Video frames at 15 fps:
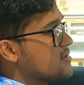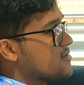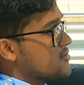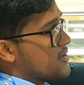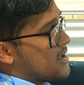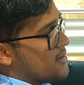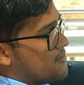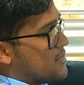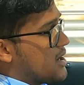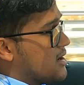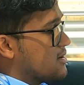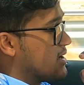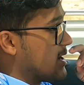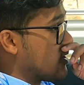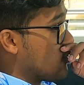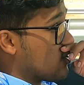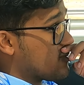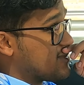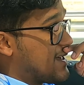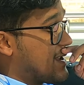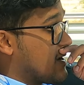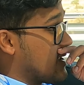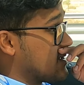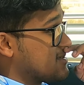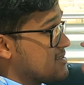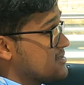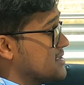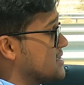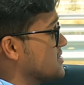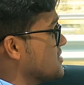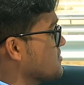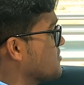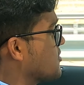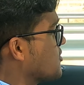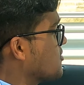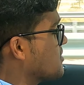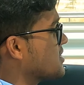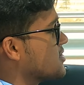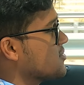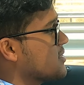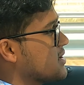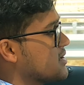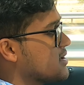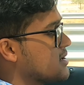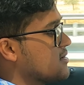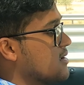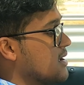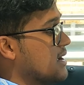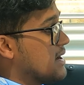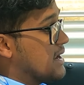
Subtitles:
So yeah, take note of that, Lexus. That's an improvement to be done.